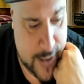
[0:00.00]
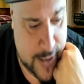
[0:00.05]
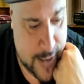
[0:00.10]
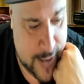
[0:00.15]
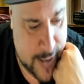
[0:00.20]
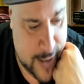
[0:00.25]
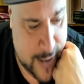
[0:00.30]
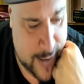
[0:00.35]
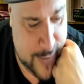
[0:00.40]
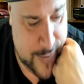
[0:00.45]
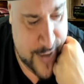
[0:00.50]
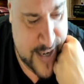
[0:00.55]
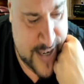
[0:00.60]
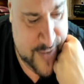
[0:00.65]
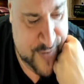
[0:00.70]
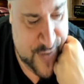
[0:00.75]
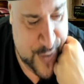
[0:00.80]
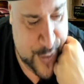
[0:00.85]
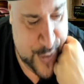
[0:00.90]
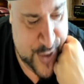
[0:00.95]
All right,
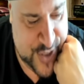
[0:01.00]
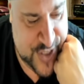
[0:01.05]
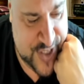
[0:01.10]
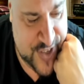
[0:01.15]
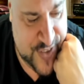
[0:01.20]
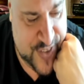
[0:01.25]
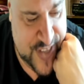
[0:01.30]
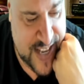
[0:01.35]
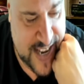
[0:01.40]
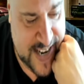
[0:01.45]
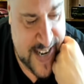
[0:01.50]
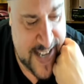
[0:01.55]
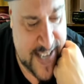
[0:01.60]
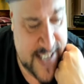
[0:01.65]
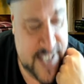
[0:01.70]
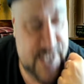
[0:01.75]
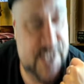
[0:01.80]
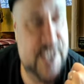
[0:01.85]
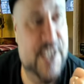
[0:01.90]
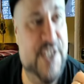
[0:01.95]
folks, that
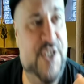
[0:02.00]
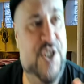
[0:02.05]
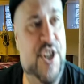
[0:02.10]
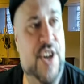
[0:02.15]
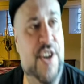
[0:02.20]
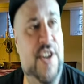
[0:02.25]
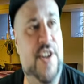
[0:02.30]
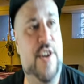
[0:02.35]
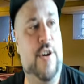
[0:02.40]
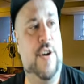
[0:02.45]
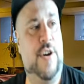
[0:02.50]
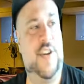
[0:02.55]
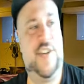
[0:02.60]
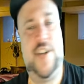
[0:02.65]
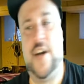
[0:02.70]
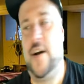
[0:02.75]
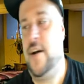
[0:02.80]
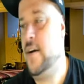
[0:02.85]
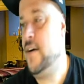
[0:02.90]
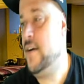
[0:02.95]
is Junkyard
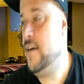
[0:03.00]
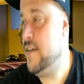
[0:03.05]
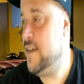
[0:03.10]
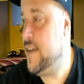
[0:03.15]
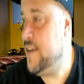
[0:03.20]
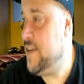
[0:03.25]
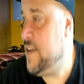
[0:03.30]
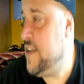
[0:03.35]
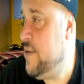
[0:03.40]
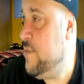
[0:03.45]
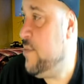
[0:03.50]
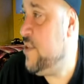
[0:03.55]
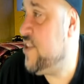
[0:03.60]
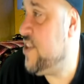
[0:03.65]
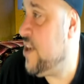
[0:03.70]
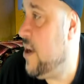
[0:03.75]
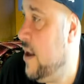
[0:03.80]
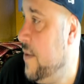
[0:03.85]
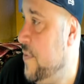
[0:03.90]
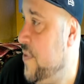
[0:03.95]
Dog. He was
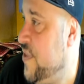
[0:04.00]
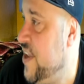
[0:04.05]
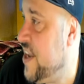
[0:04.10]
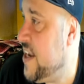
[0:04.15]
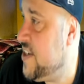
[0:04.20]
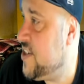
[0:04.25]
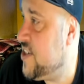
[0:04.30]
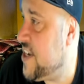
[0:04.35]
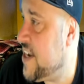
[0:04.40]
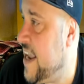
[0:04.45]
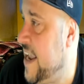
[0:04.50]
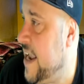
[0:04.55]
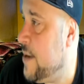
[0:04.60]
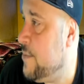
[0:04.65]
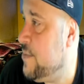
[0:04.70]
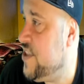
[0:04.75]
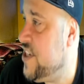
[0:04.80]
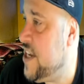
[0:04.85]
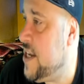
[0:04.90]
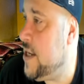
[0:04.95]
on thing. It's like, hey, I'm
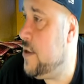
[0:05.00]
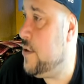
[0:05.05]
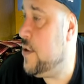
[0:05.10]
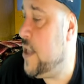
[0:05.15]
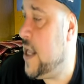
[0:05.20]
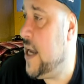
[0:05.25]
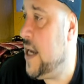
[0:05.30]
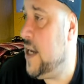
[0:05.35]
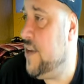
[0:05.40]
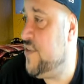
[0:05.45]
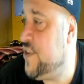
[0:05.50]
seeing you live.